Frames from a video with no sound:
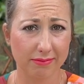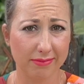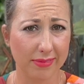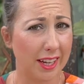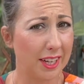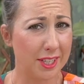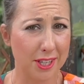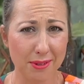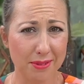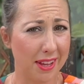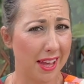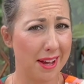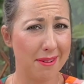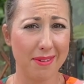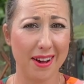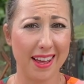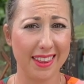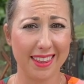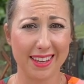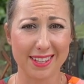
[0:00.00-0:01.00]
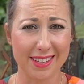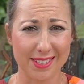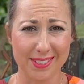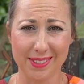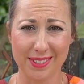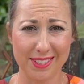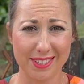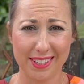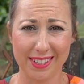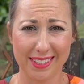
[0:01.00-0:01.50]
I don't get why that's
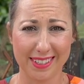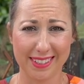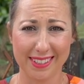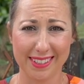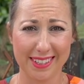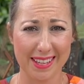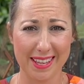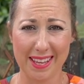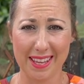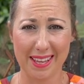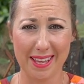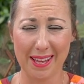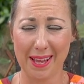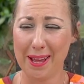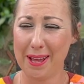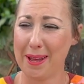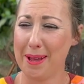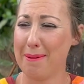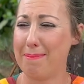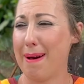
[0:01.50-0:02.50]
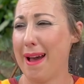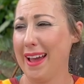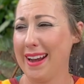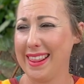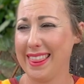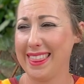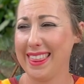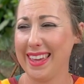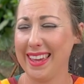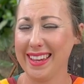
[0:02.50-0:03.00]
such a bad
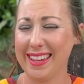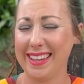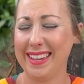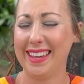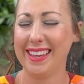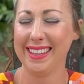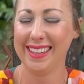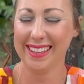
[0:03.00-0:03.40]
thing